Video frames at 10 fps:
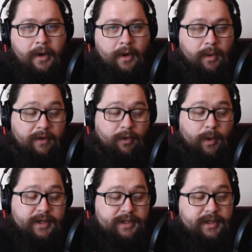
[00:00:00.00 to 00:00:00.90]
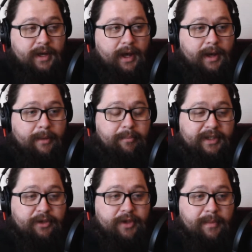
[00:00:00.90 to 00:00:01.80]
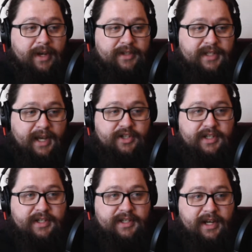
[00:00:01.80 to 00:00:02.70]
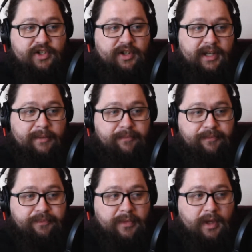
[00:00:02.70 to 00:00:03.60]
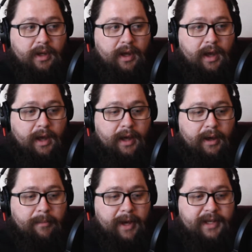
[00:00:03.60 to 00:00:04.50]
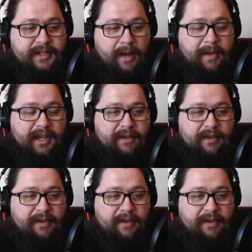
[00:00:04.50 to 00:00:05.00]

Whatever works. But the thumbnail sketch is essentially... I stopped making